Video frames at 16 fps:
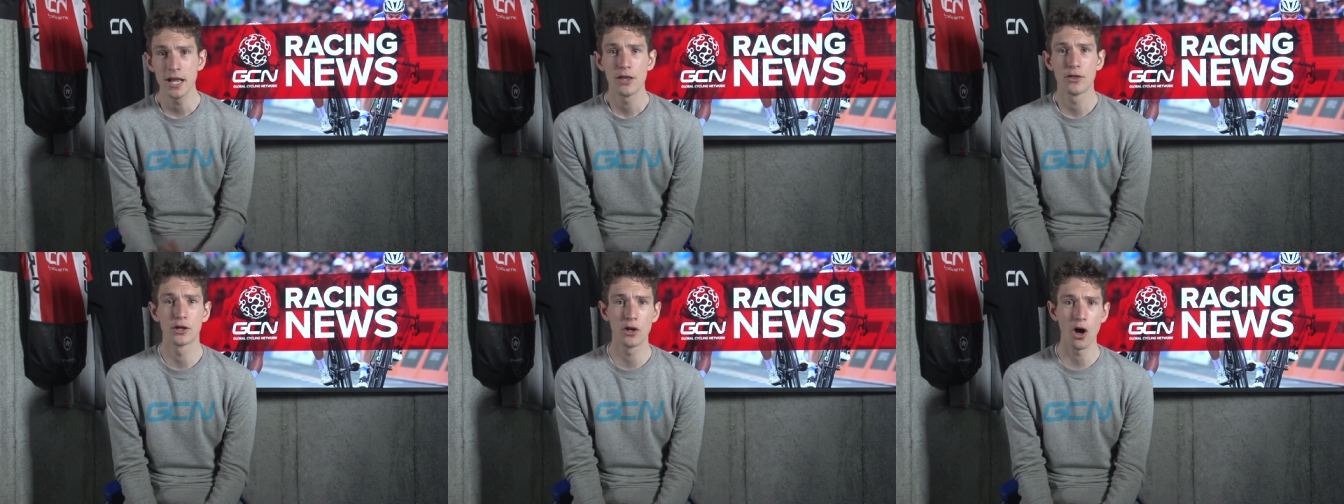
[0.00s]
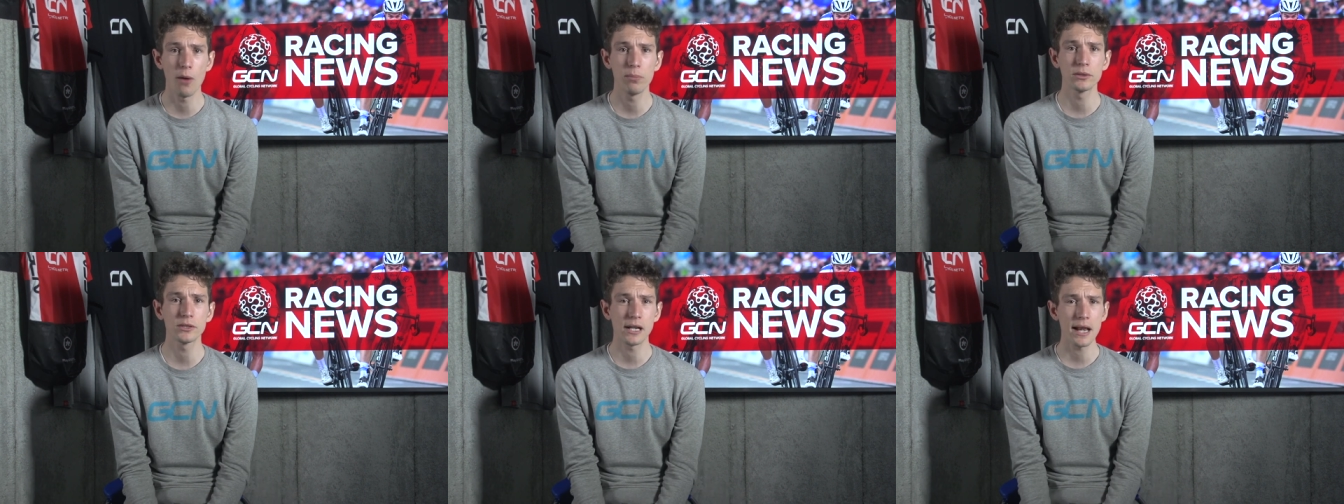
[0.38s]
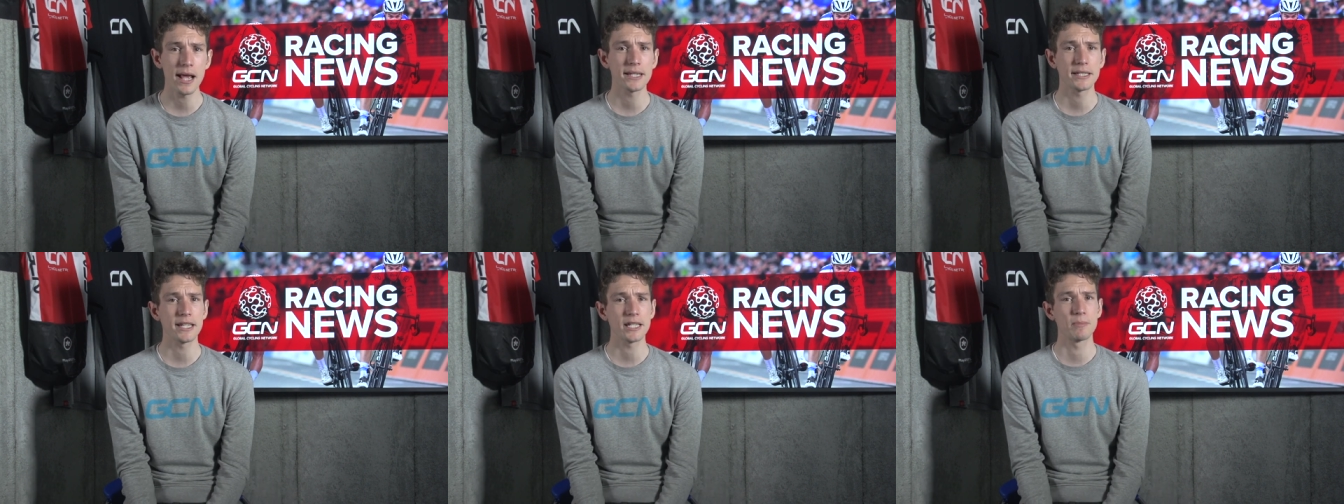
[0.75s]
The Cobbled
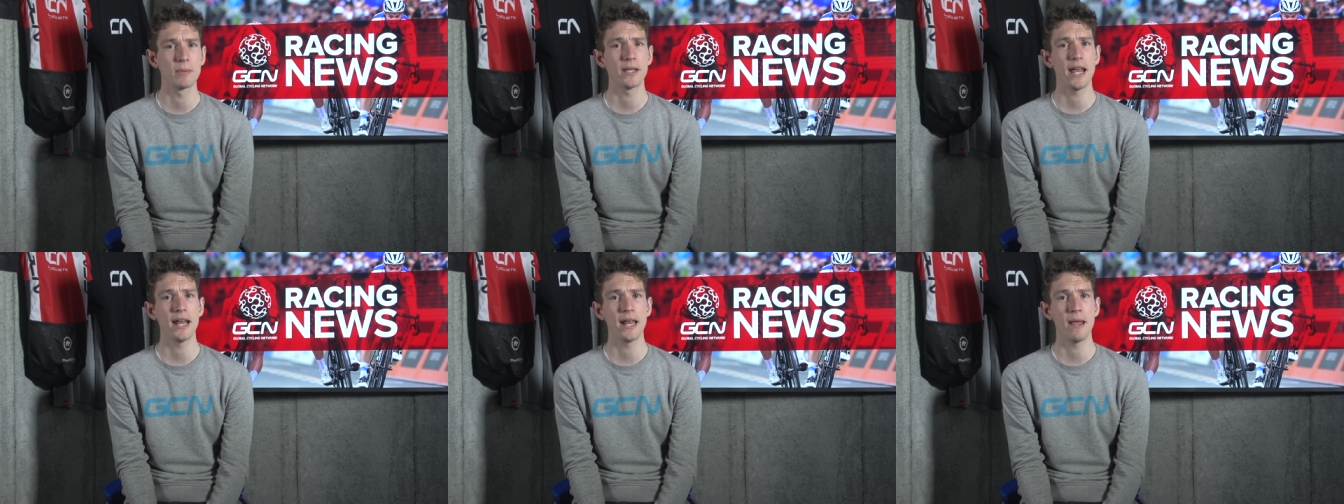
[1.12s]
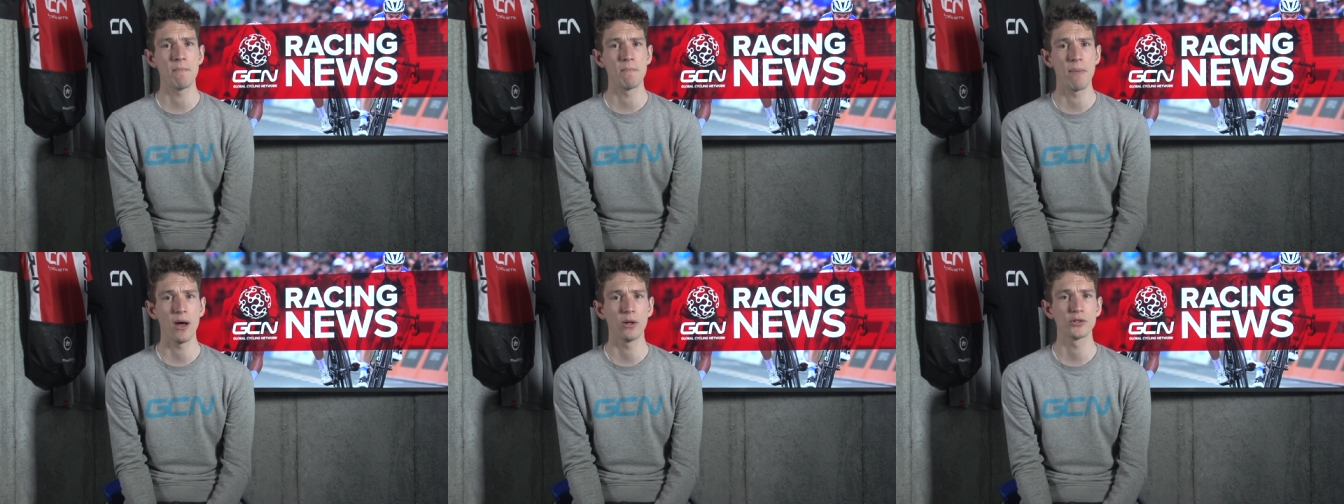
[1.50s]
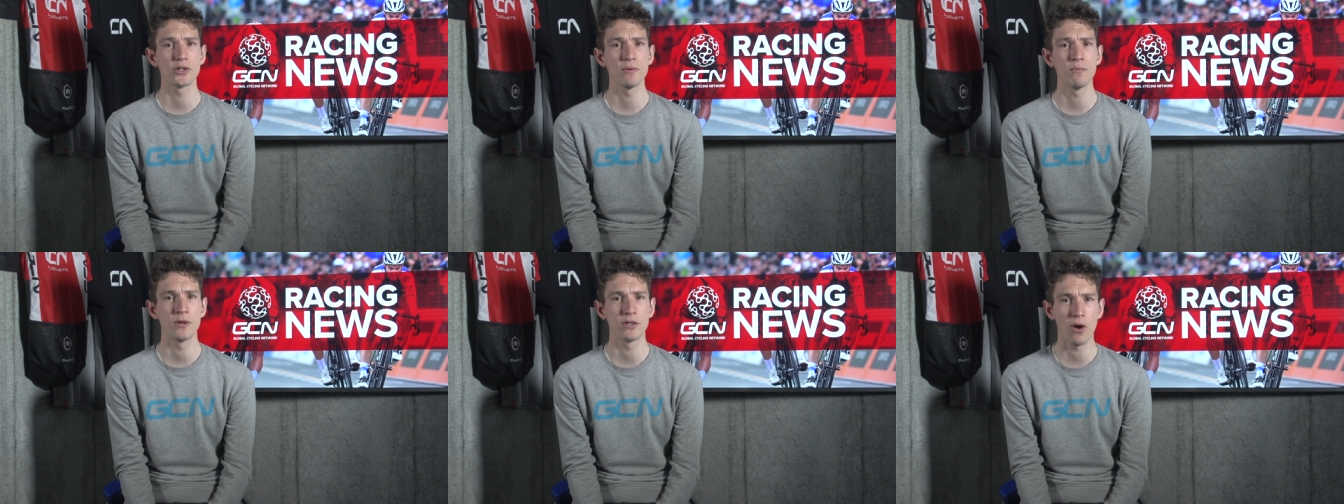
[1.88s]
Classics begin in
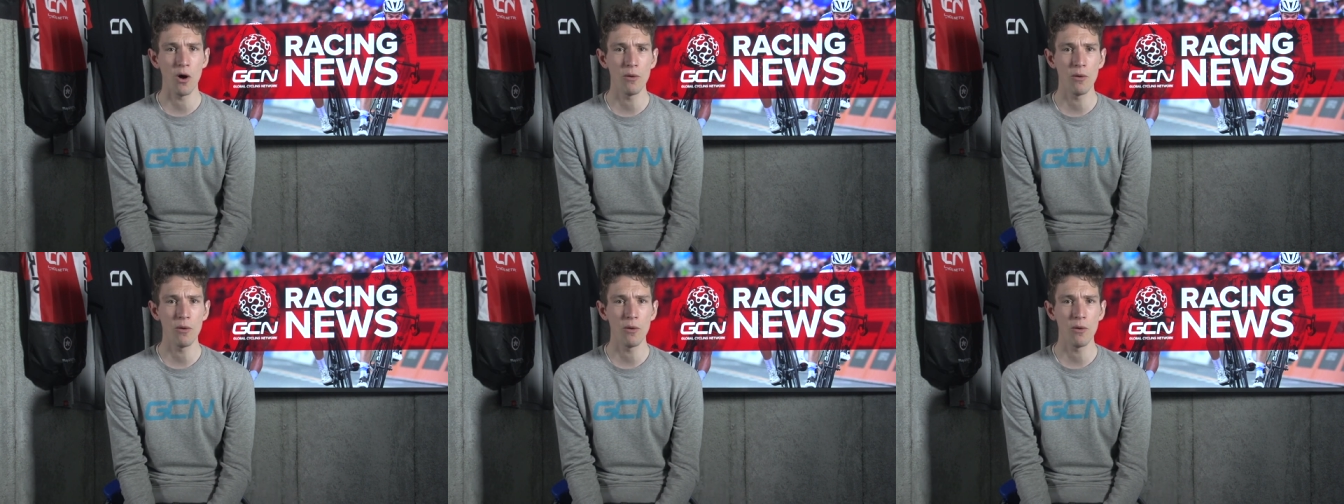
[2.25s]
Belgium with